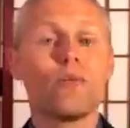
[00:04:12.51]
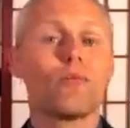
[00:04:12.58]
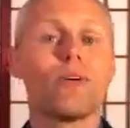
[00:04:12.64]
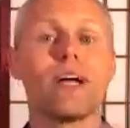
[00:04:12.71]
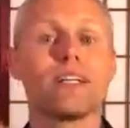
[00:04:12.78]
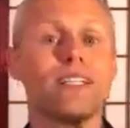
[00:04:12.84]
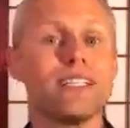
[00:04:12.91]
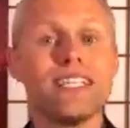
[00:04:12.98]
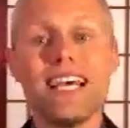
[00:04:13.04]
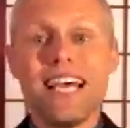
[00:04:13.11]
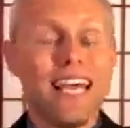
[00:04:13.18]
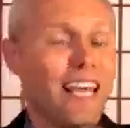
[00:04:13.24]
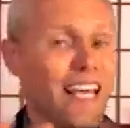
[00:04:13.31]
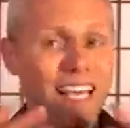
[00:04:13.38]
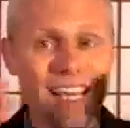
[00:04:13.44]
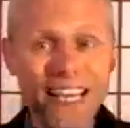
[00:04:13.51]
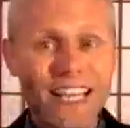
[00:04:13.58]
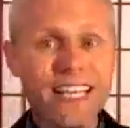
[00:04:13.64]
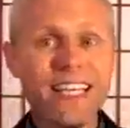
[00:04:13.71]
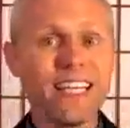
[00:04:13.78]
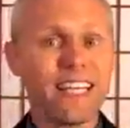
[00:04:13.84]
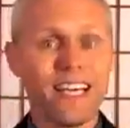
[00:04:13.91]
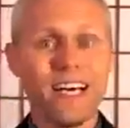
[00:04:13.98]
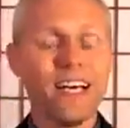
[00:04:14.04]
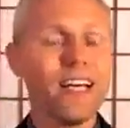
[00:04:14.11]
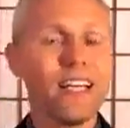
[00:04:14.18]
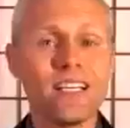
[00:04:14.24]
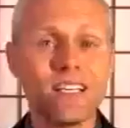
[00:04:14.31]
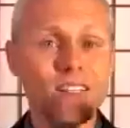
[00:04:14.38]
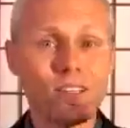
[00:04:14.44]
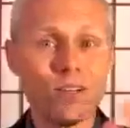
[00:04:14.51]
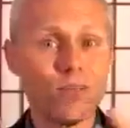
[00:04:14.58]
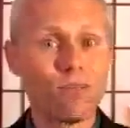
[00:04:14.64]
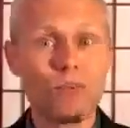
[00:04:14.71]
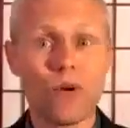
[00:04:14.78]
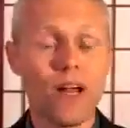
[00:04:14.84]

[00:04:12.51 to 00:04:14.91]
practice any kind of